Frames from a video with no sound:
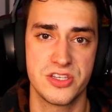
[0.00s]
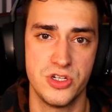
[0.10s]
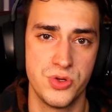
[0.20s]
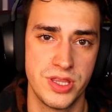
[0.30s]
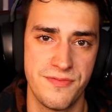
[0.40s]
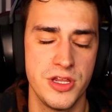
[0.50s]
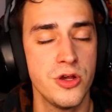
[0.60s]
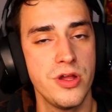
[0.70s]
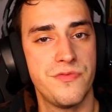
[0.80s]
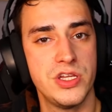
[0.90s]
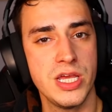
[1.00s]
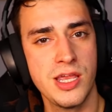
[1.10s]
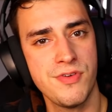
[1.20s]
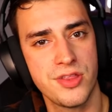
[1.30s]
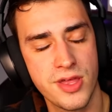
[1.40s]
you guys enjoyed that video. If you
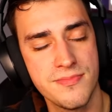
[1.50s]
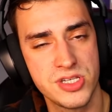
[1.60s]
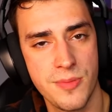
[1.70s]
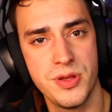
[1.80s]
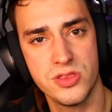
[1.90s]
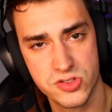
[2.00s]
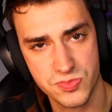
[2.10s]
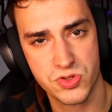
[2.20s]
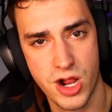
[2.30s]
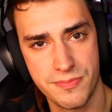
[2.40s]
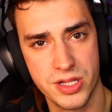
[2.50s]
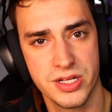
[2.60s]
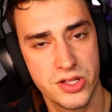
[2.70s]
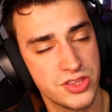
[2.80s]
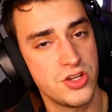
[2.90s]
did, give it a thumbs up, hit the subscribe
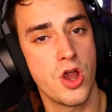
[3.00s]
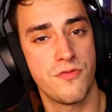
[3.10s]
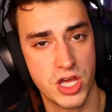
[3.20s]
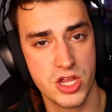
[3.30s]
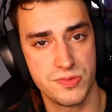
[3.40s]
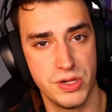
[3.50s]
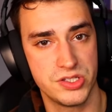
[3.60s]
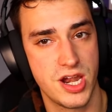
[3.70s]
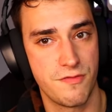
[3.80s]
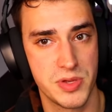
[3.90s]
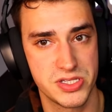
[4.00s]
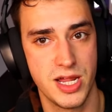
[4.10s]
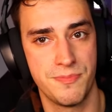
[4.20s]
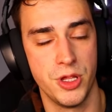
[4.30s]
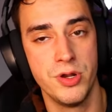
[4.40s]
button, click the notification bell to never miss
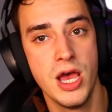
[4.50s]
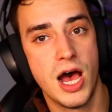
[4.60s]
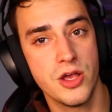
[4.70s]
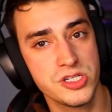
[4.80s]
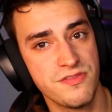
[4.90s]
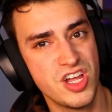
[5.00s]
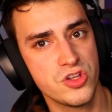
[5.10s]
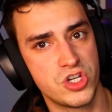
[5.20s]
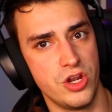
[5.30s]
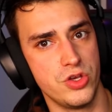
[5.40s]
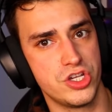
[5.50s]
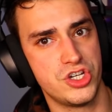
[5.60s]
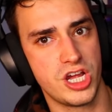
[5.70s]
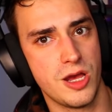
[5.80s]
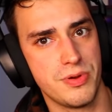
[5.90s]
an upload. I also have another channel you can
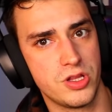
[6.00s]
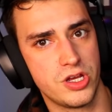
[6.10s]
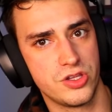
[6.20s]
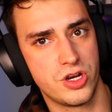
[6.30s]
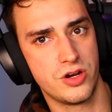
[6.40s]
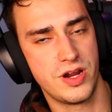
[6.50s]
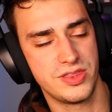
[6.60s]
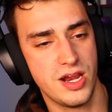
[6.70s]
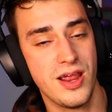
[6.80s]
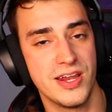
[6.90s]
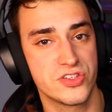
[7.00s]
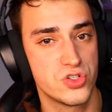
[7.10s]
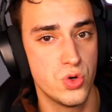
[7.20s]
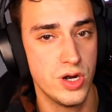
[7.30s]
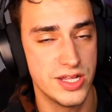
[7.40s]
check out by clicking the card right there and a
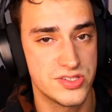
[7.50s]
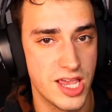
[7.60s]
store at